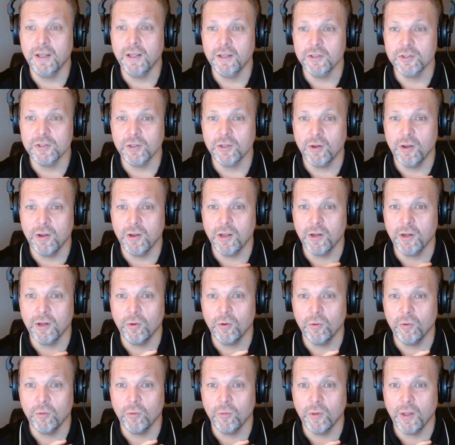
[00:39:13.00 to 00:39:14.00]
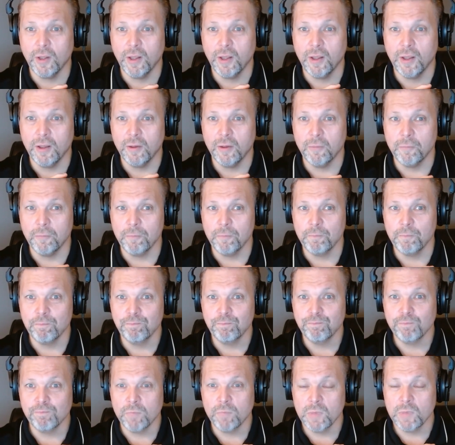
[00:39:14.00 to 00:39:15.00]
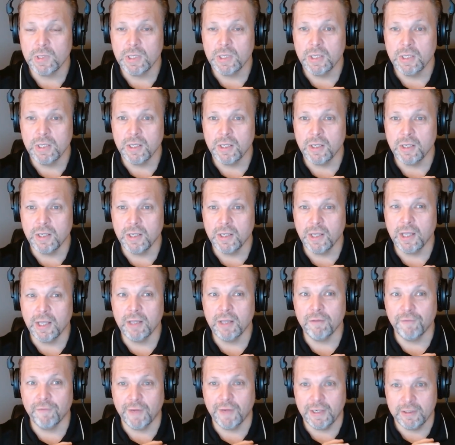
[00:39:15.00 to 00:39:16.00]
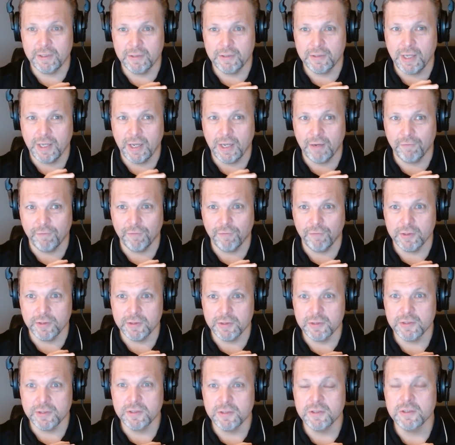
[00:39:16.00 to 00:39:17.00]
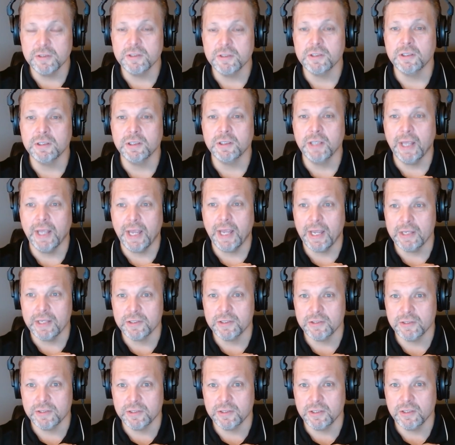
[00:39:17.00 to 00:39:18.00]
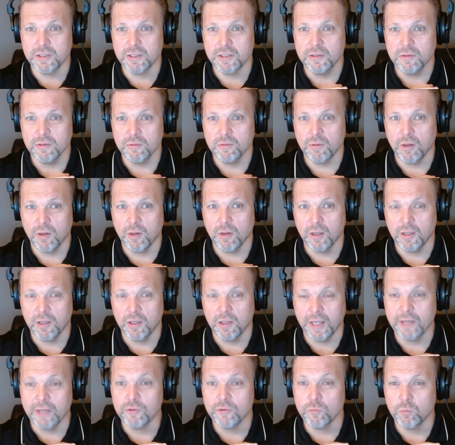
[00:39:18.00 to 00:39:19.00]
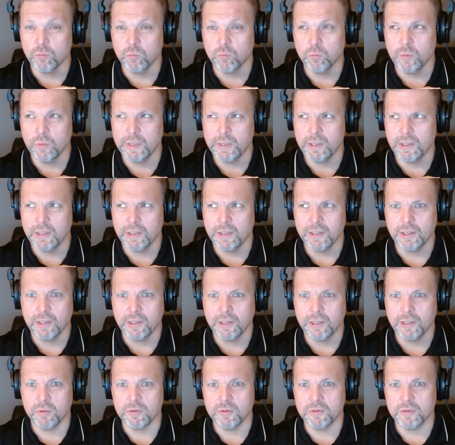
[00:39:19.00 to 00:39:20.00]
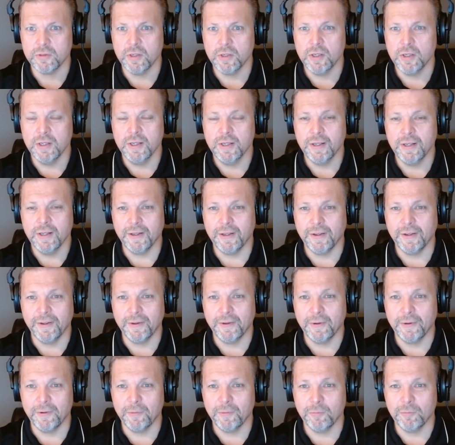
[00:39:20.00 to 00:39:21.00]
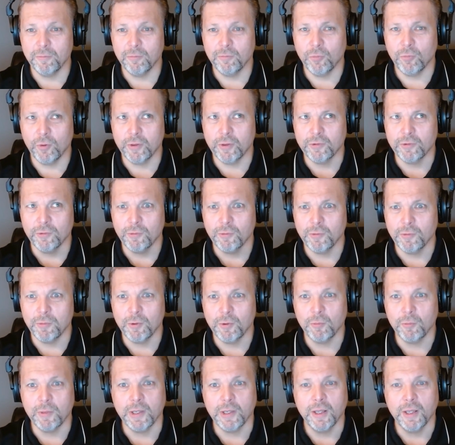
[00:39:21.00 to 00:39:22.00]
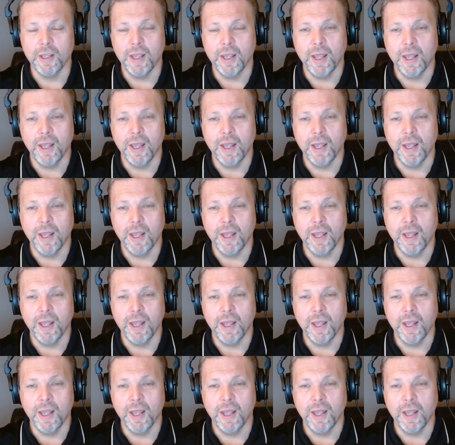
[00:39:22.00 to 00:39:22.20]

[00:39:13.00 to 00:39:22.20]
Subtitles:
Chicago Elevate conference last week, I think it was. It's already been a week.